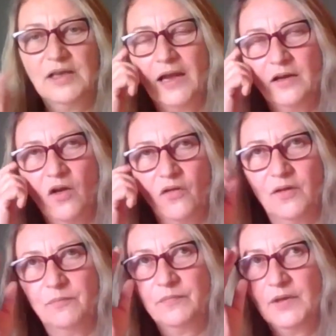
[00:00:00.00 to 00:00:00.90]
And a lot of
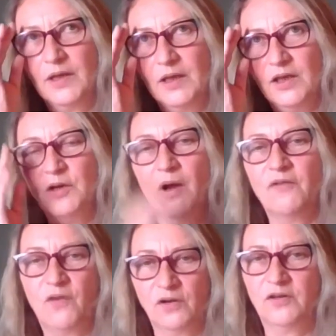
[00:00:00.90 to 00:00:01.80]
them, I
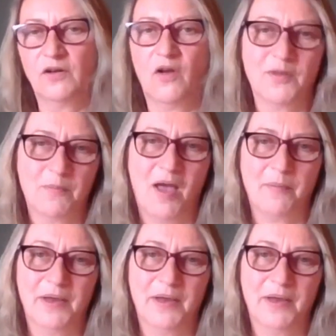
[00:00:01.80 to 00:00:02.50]
followed a lot of them up,